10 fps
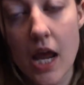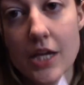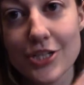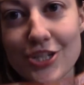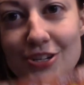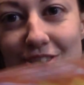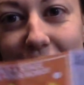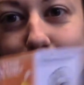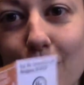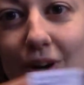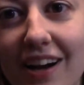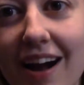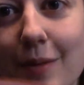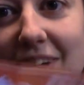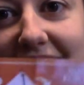it shows you some
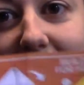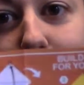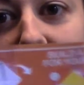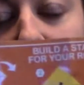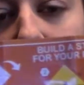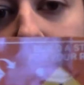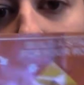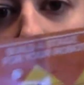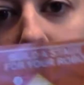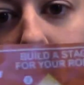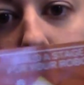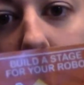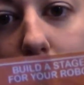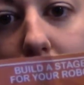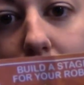origami on the back.
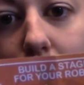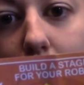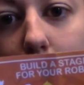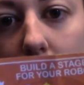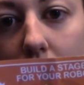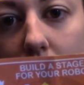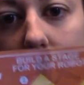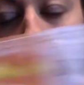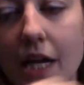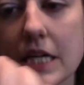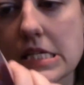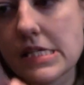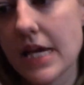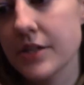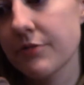Paper for you to build like a
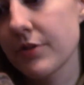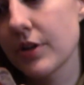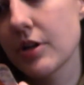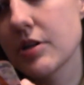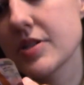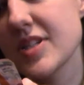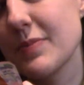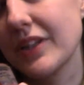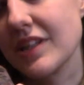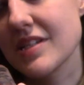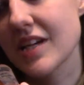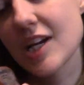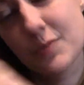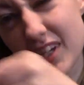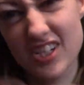set for your, it says build a
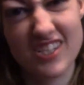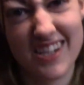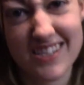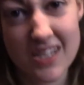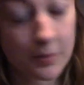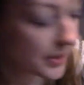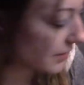stage, but he just stands in the middle